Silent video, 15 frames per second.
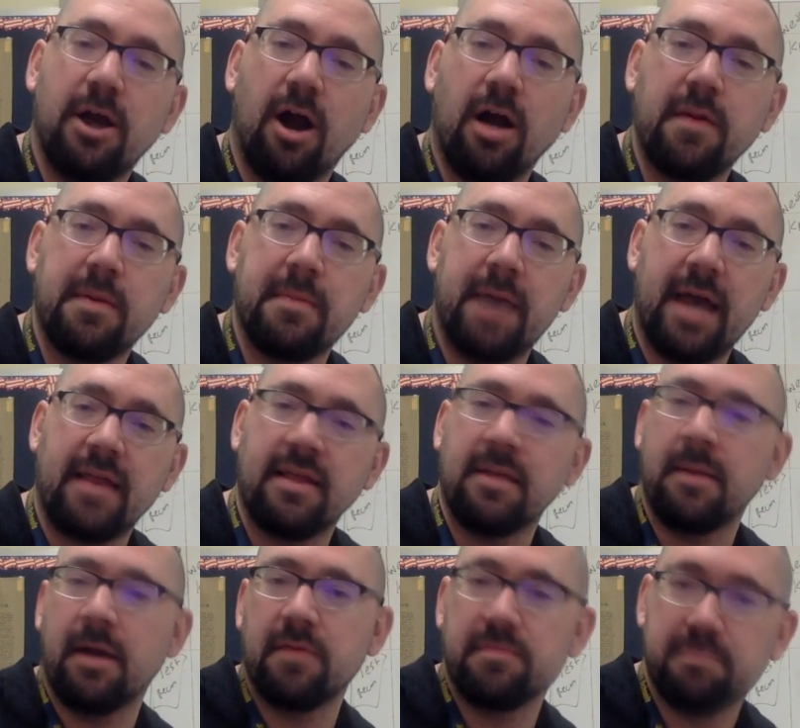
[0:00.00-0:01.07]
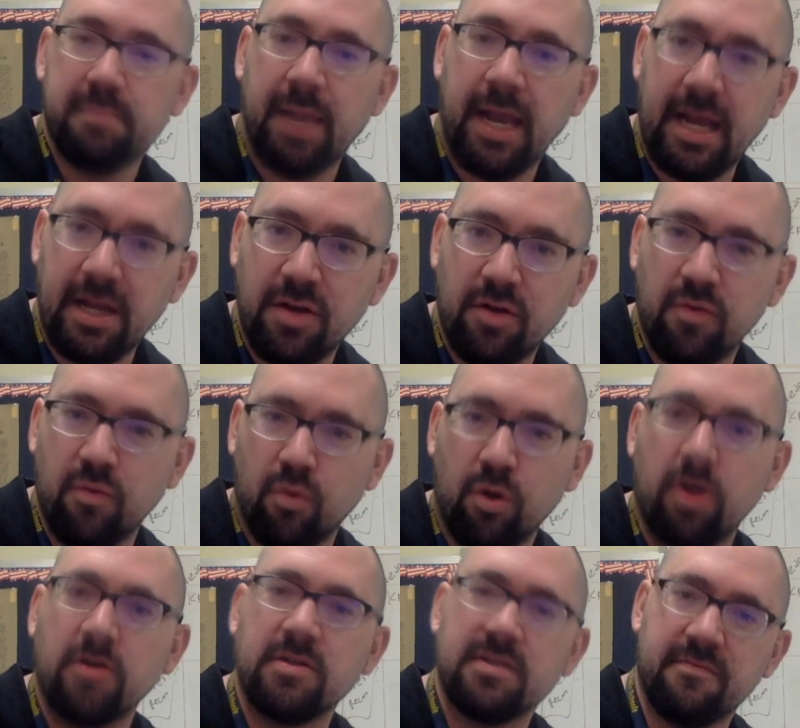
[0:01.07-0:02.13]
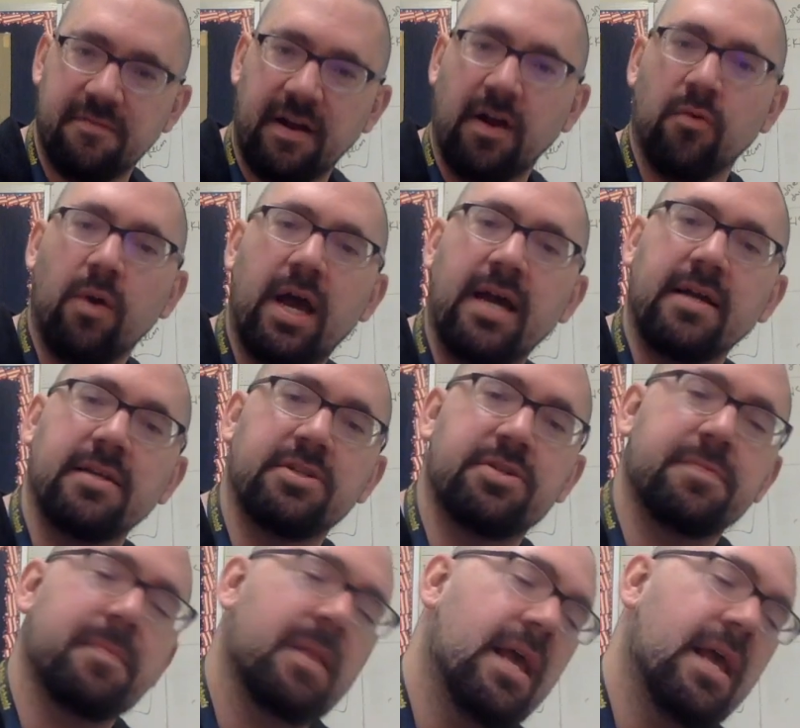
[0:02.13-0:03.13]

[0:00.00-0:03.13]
argument back then about paying your workers a fair wage.